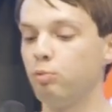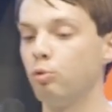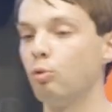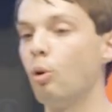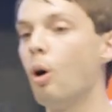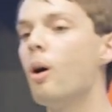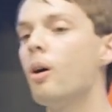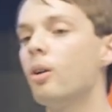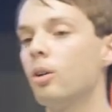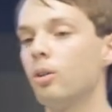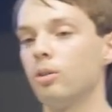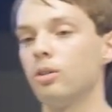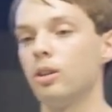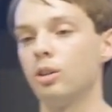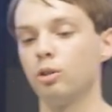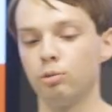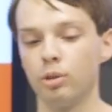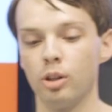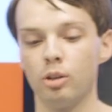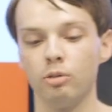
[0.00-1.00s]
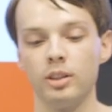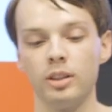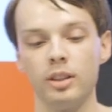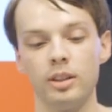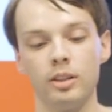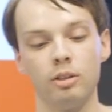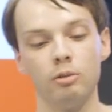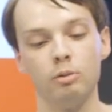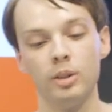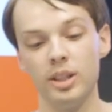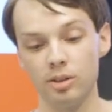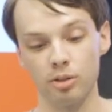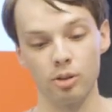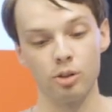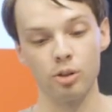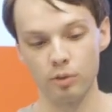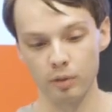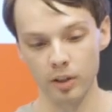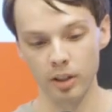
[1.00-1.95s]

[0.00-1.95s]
broader than queer-related research